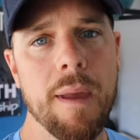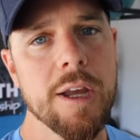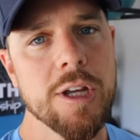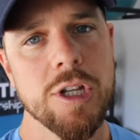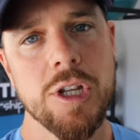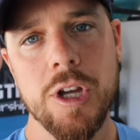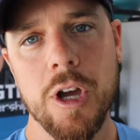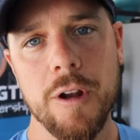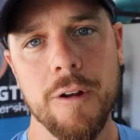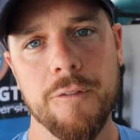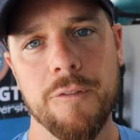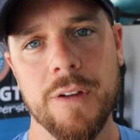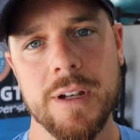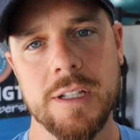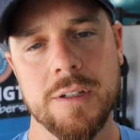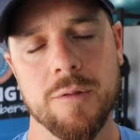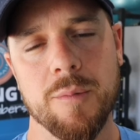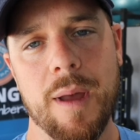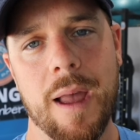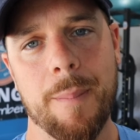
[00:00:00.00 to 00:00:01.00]
Make sure you go to
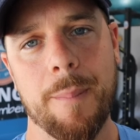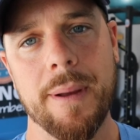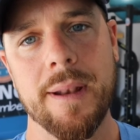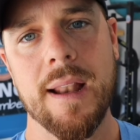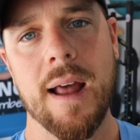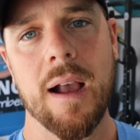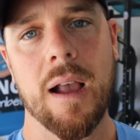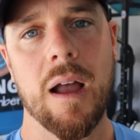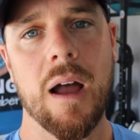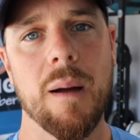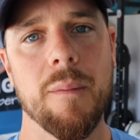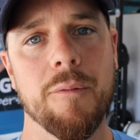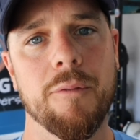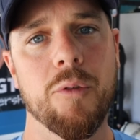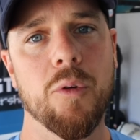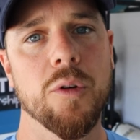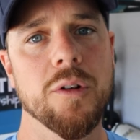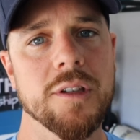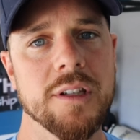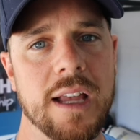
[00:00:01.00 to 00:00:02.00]
fitnessforbackpain.com
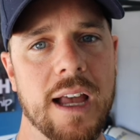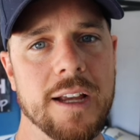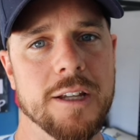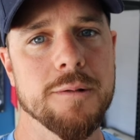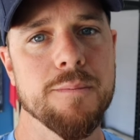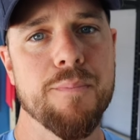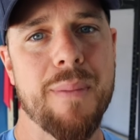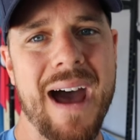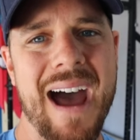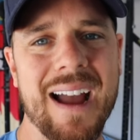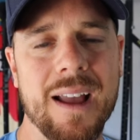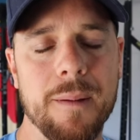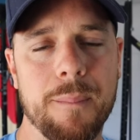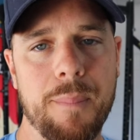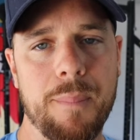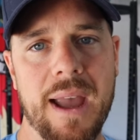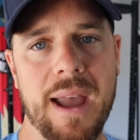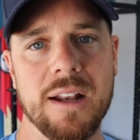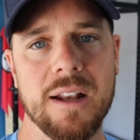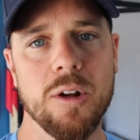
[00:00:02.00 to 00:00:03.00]
forward slash back
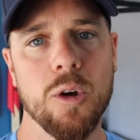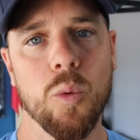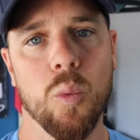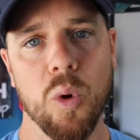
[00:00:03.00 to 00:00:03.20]
pain